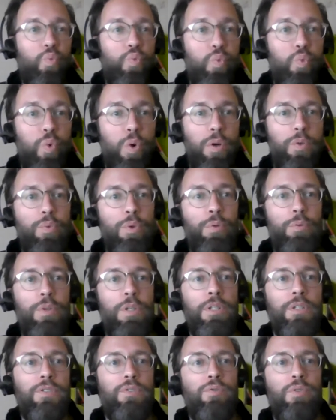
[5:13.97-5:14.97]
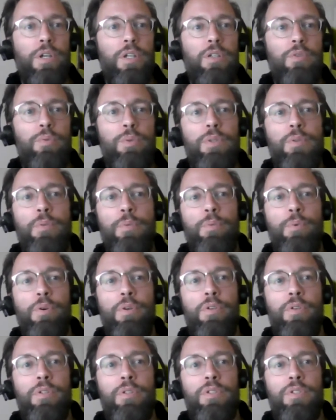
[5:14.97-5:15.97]
what we really struggled with
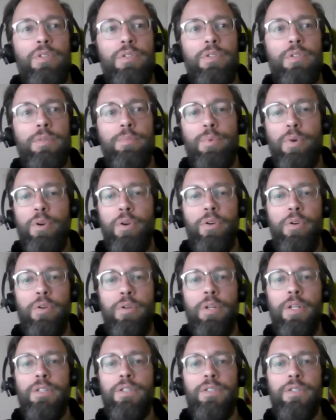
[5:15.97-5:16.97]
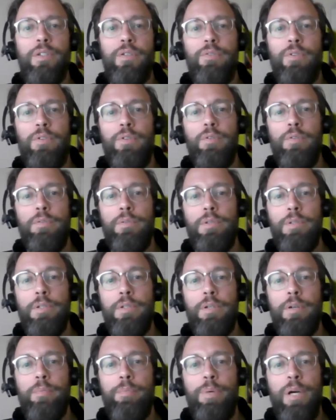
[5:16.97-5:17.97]
was uh, deploying all that stuff on
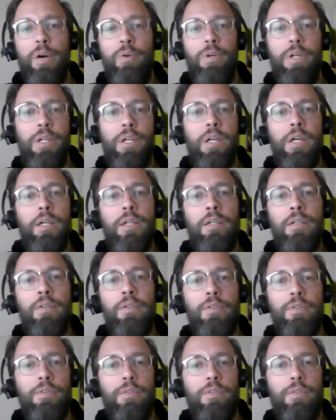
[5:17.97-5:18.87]
uh, Power nine,